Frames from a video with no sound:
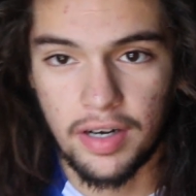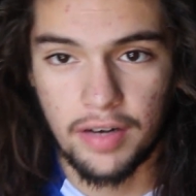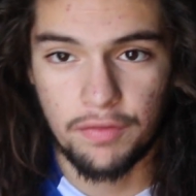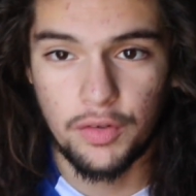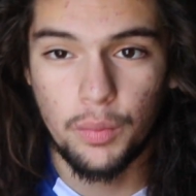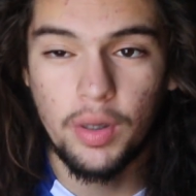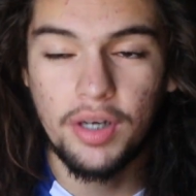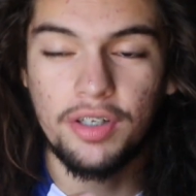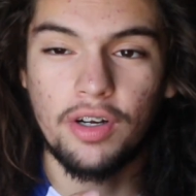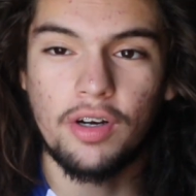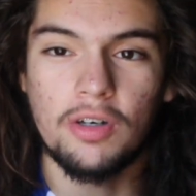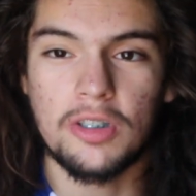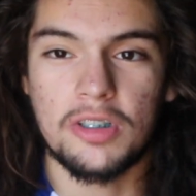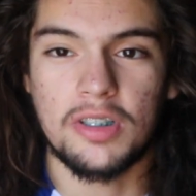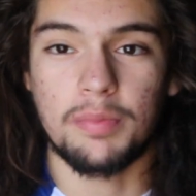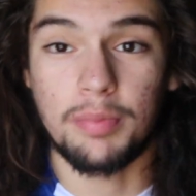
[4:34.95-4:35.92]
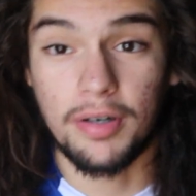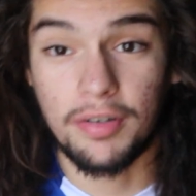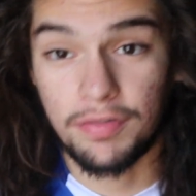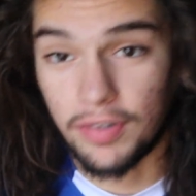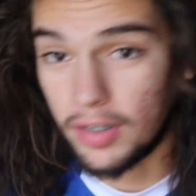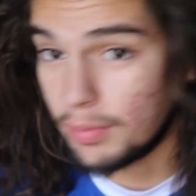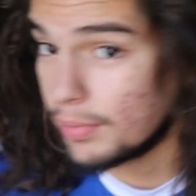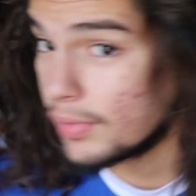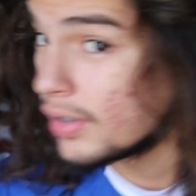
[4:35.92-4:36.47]
If you want your curls to puff
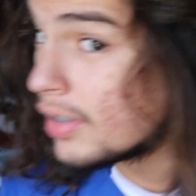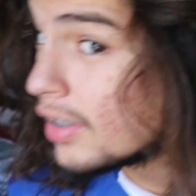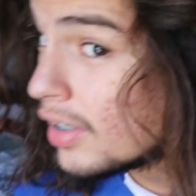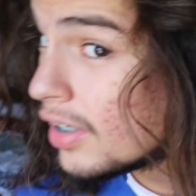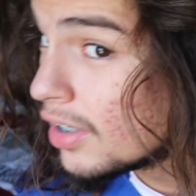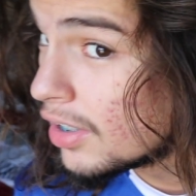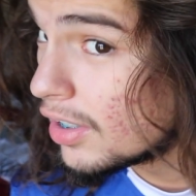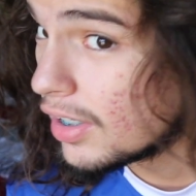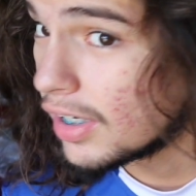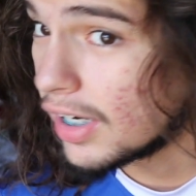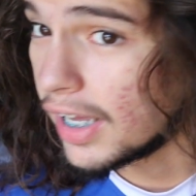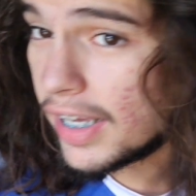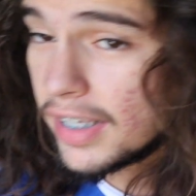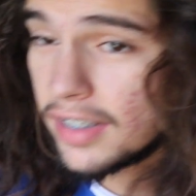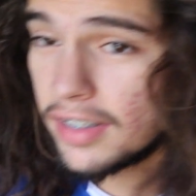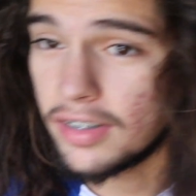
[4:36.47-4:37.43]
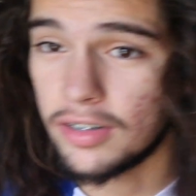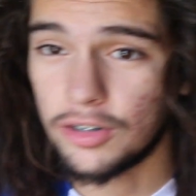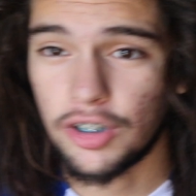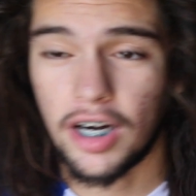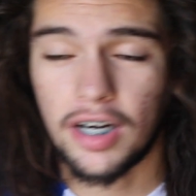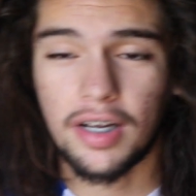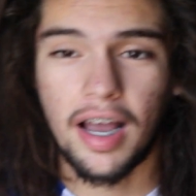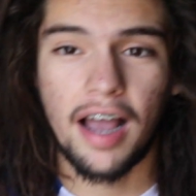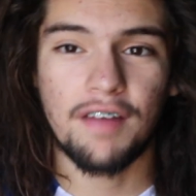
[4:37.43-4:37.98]
up, like
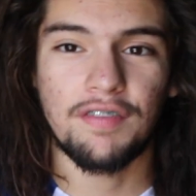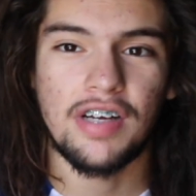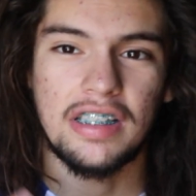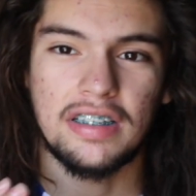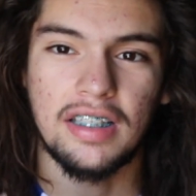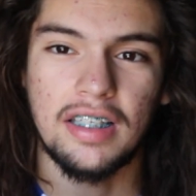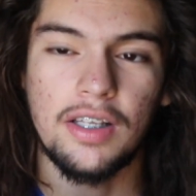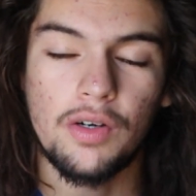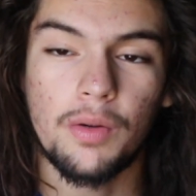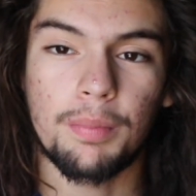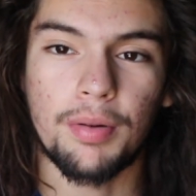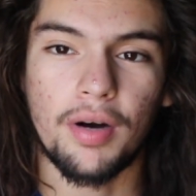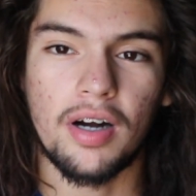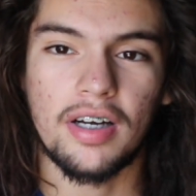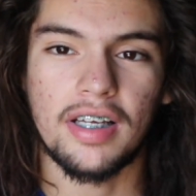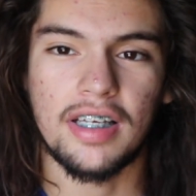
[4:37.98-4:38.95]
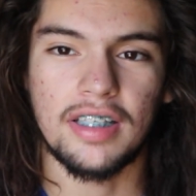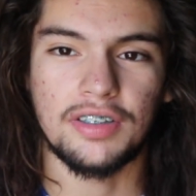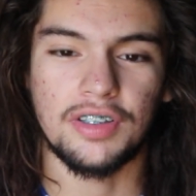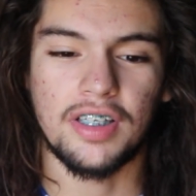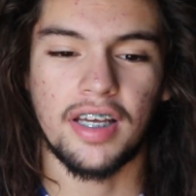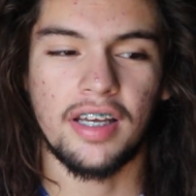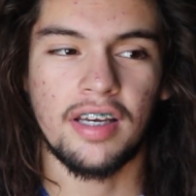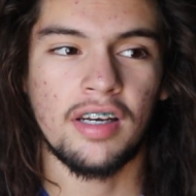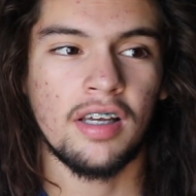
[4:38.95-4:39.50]
try to have as little product as you
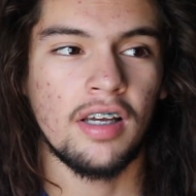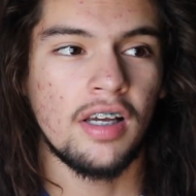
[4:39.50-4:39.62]
can.